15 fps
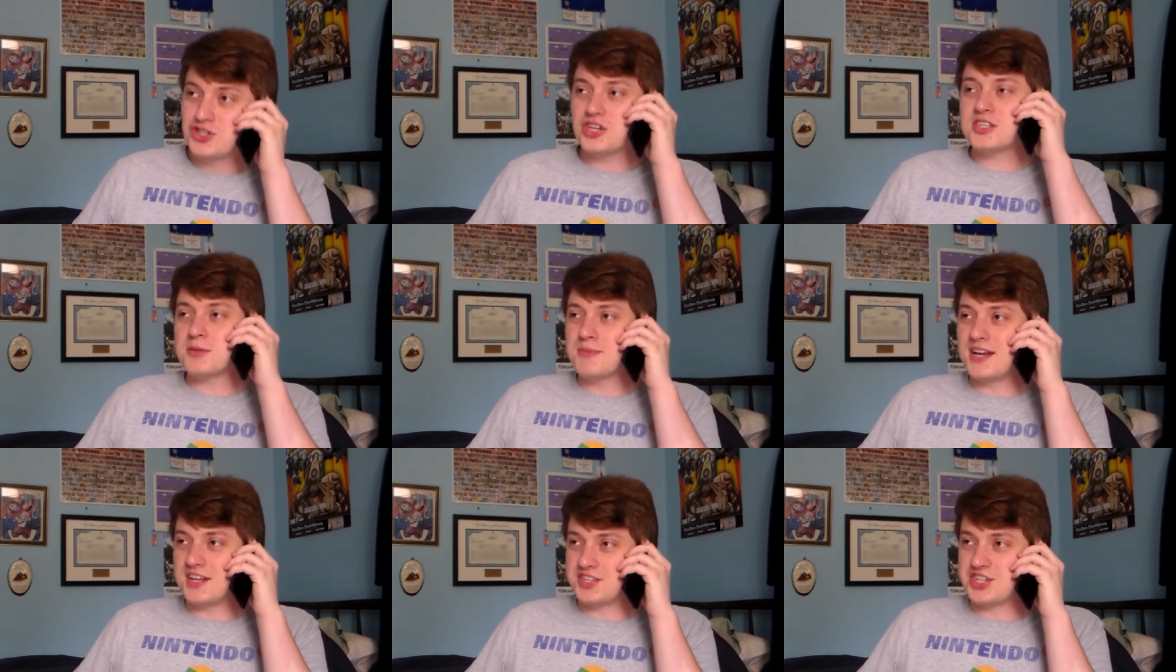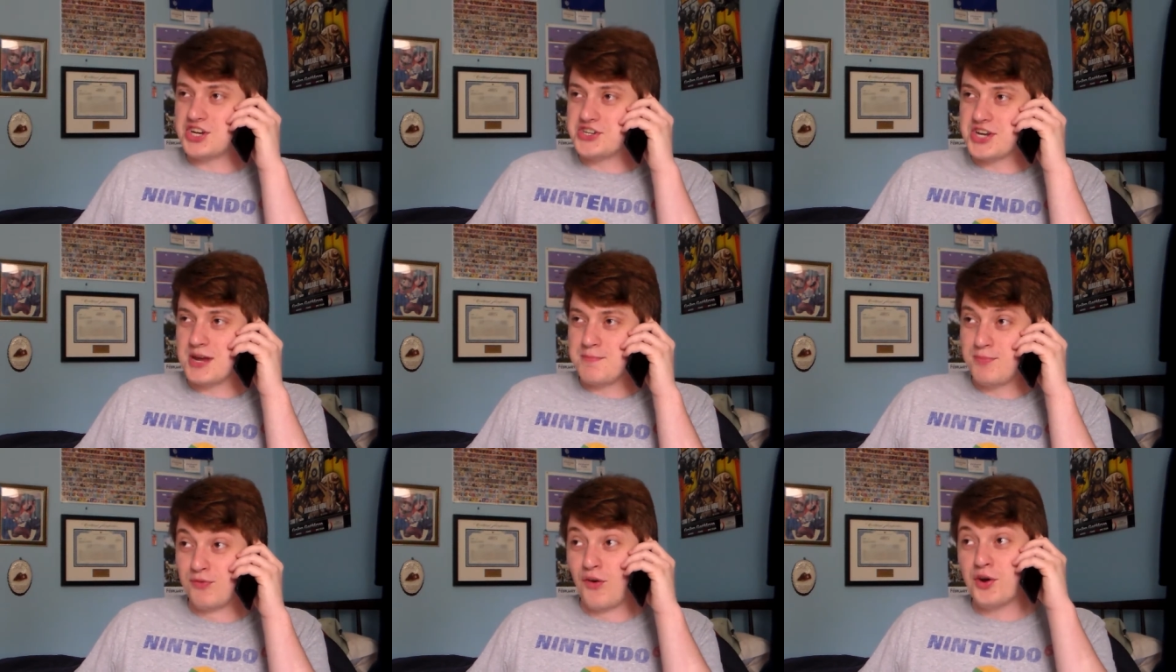Just a minute,
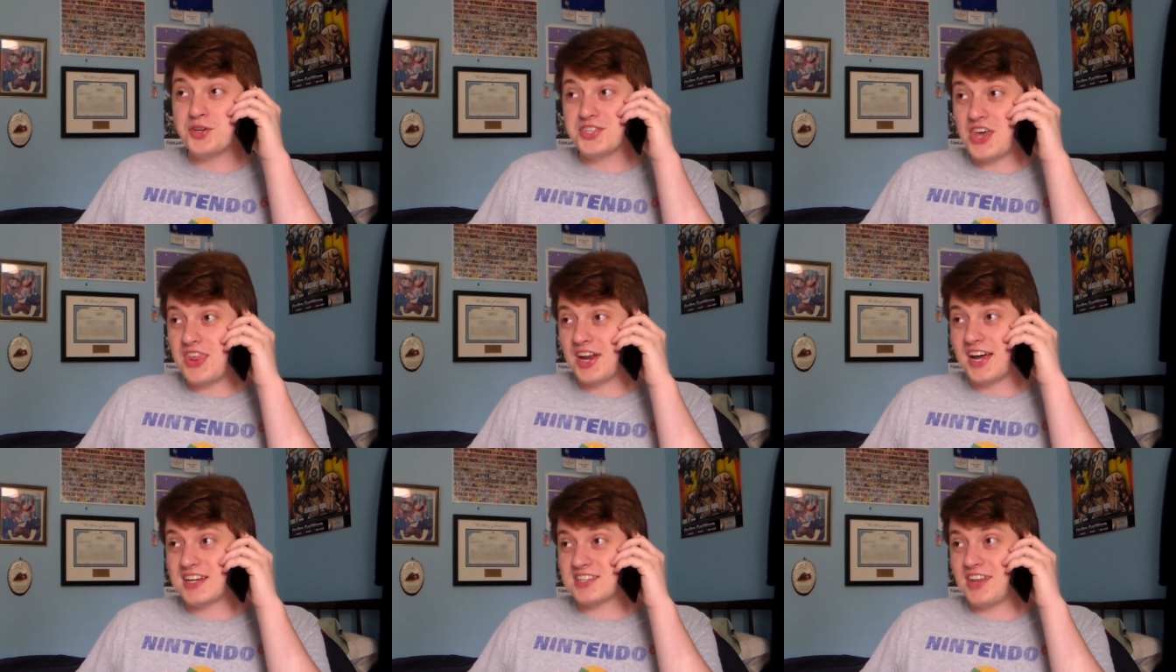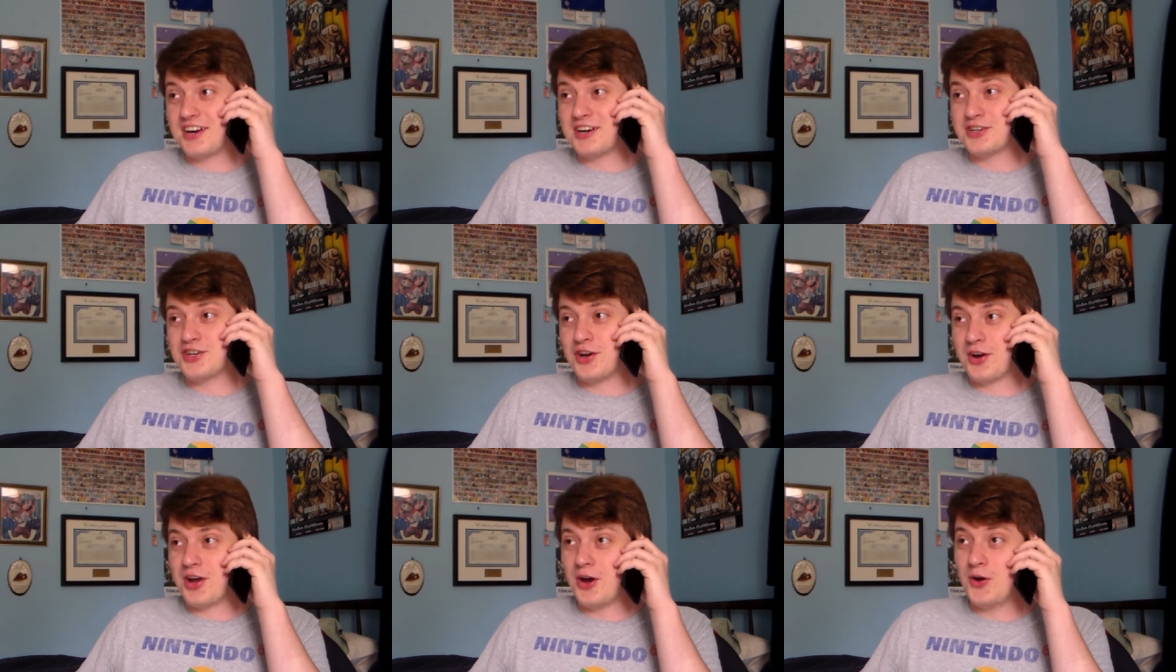CJ. Before you say the next letter to
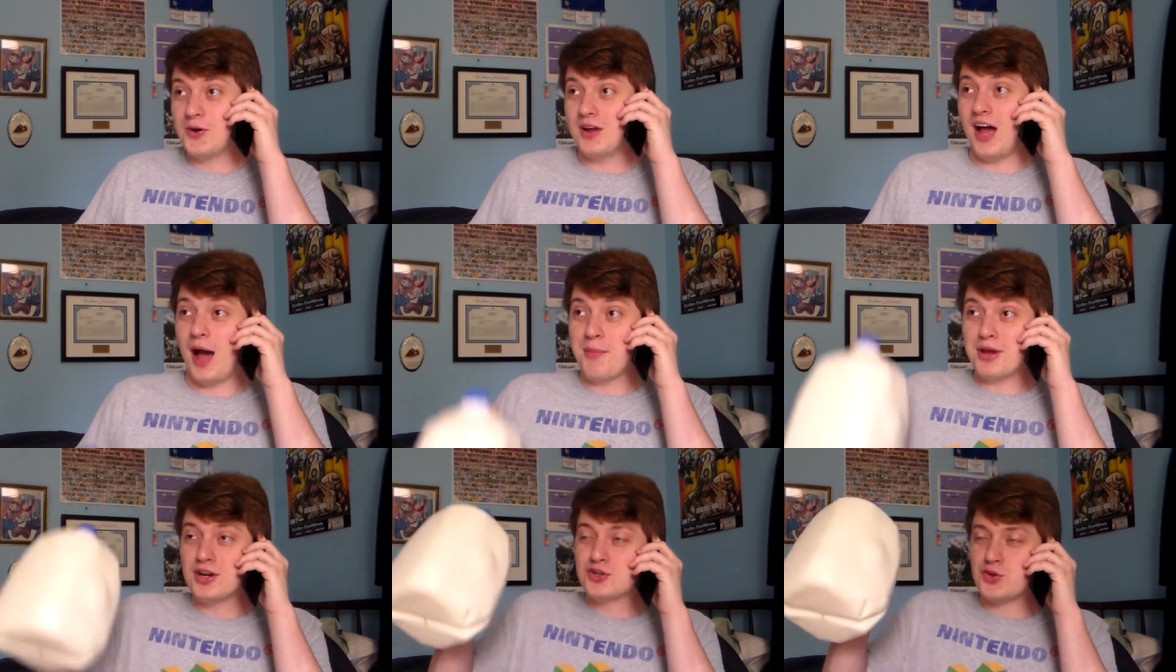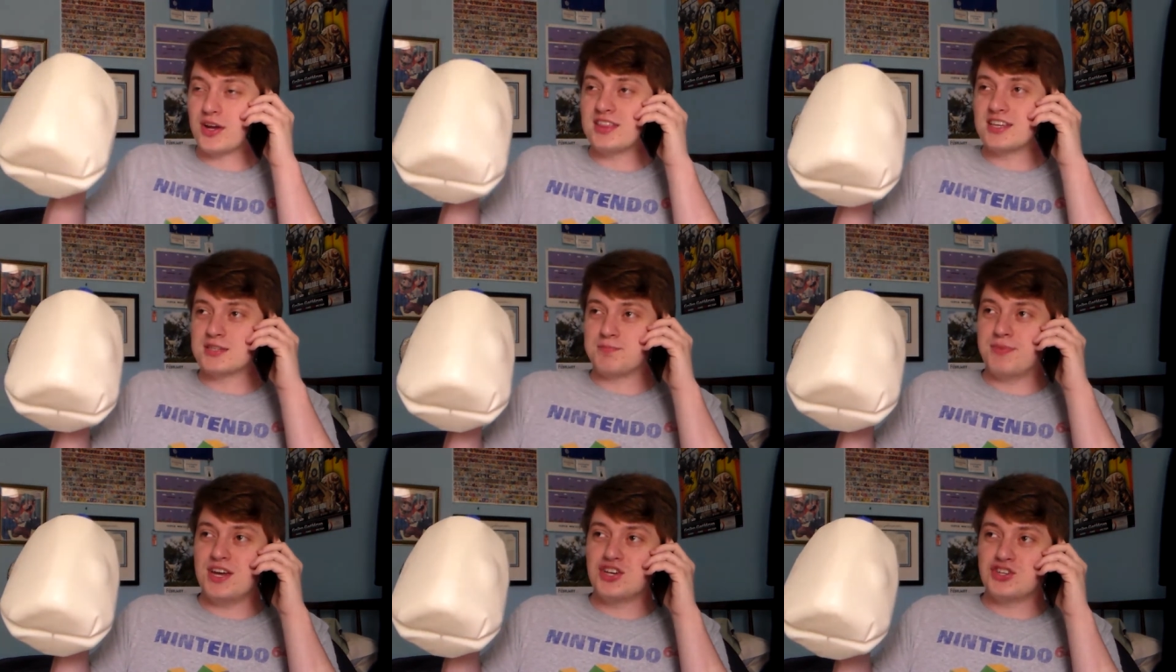your code, I'm gonna drink this
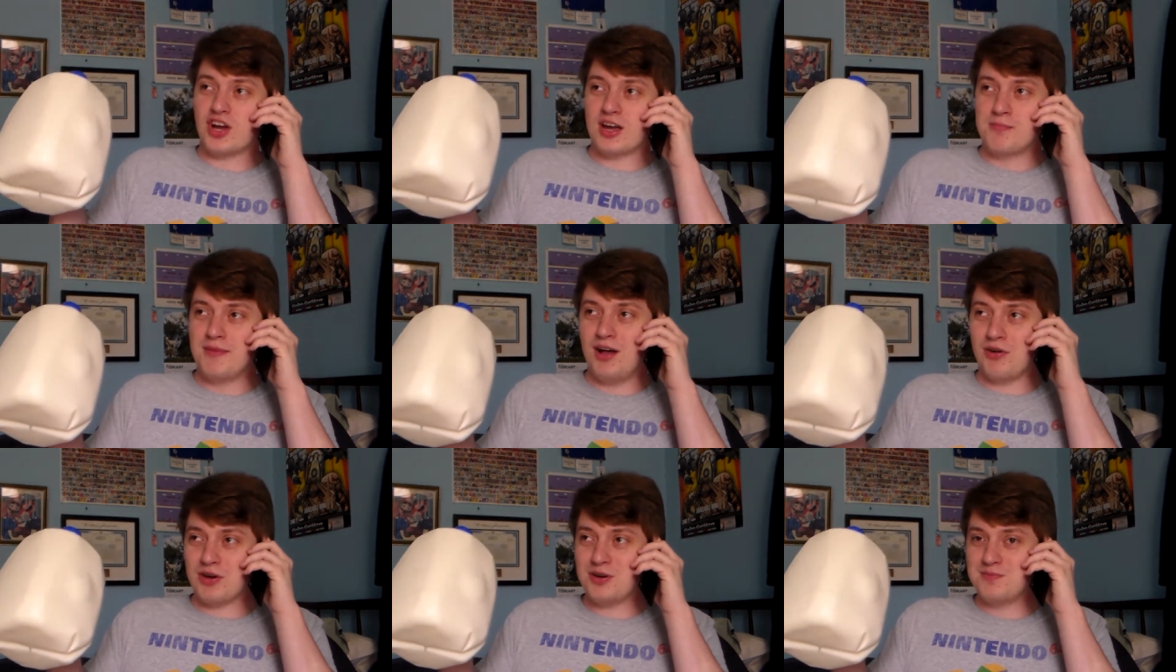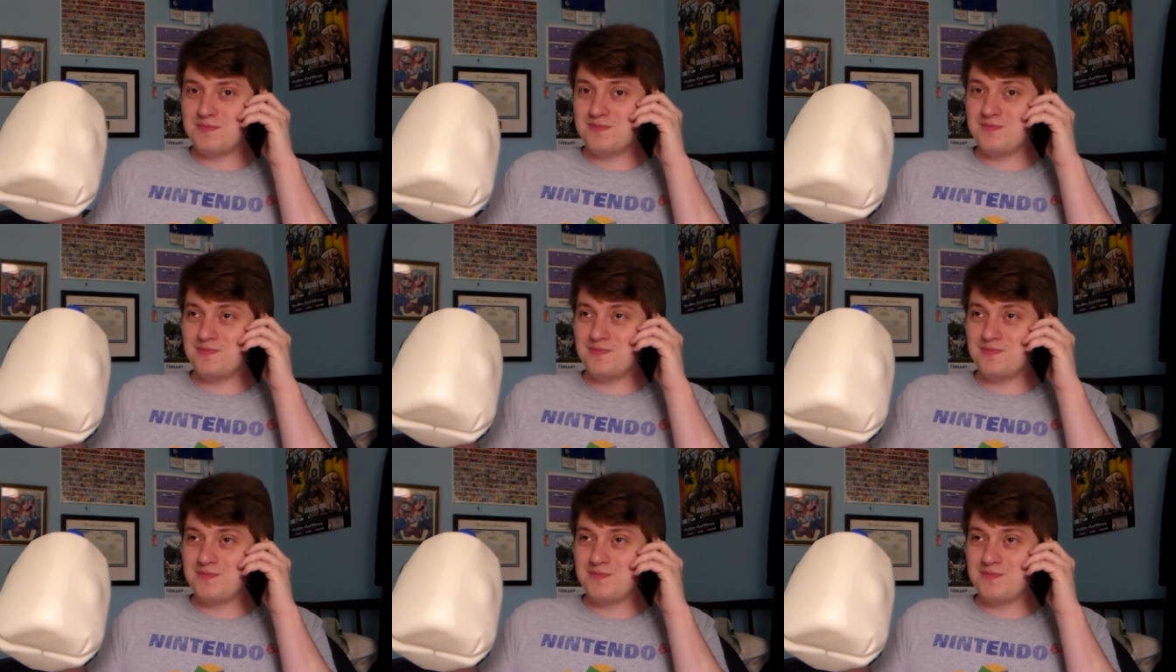big jug of milk.